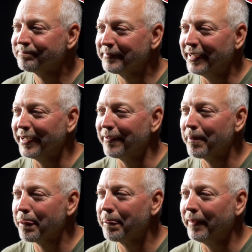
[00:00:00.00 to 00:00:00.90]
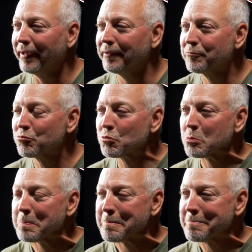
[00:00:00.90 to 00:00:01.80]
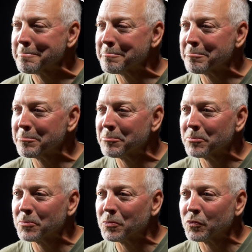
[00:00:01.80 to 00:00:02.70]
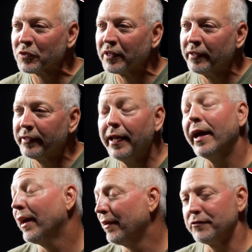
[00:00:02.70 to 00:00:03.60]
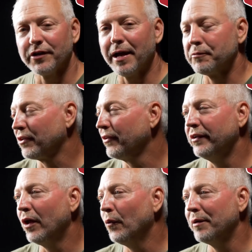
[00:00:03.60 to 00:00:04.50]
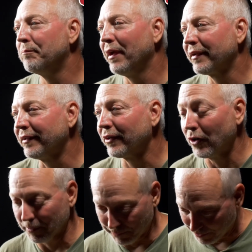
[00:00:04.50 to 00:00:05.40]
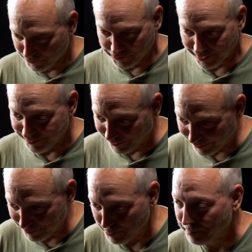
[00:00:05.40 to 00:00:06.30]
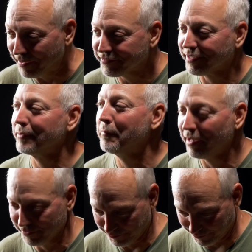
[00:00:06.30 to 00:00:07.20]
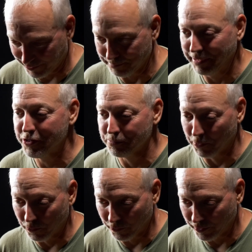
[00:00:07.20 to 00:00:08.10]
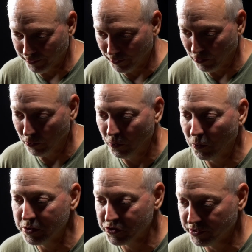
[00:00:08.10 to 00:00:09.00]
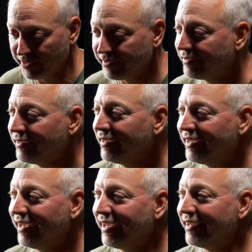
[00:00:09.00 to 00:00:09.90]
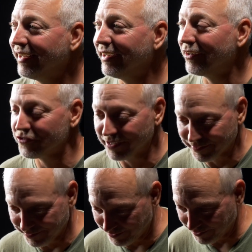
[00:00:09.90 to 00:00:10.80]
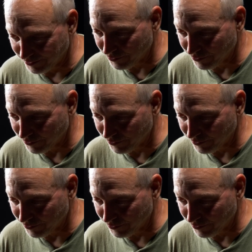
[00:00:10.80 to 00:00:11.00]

fair enough, but not at the expense of your health, which is the best. Yeah, it was absolutely no impact in the cockpit. You're sitting there, you're basically balancing on a beach ball, going oh, shit. And there's nothing you can do